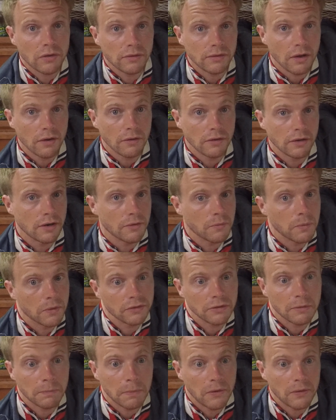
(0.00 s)
zone. In other words,
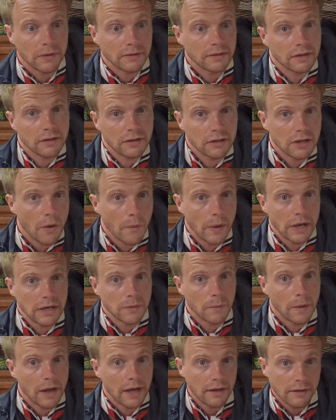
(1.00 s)
the boat isn't going to go
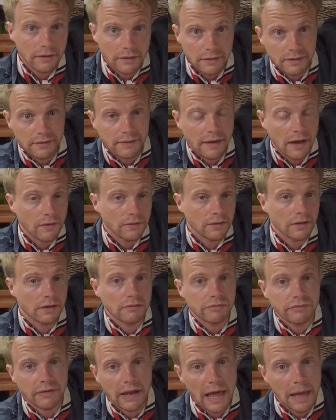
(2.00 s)
anywhere, the sails are going
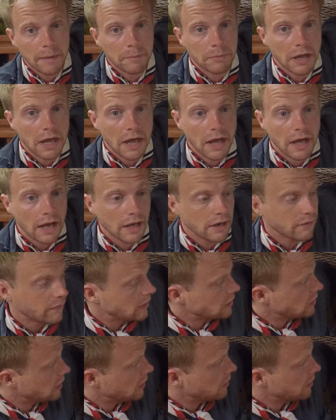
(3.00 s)
to flap, and eventually